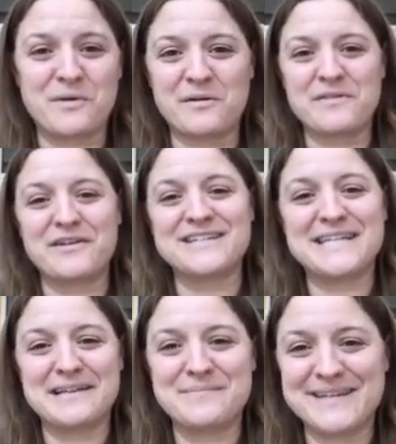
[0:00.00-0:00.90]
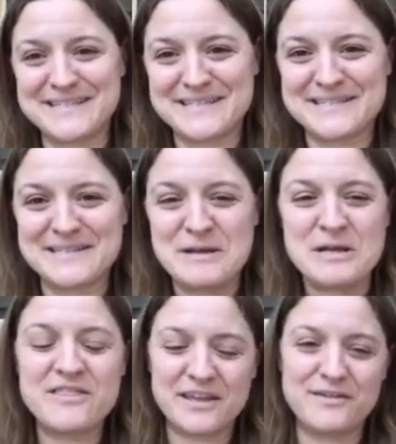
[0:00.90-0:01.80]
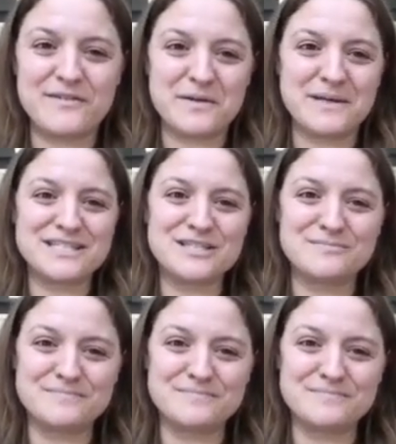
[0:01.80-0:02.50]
work with on a daily basis. Thank you very much.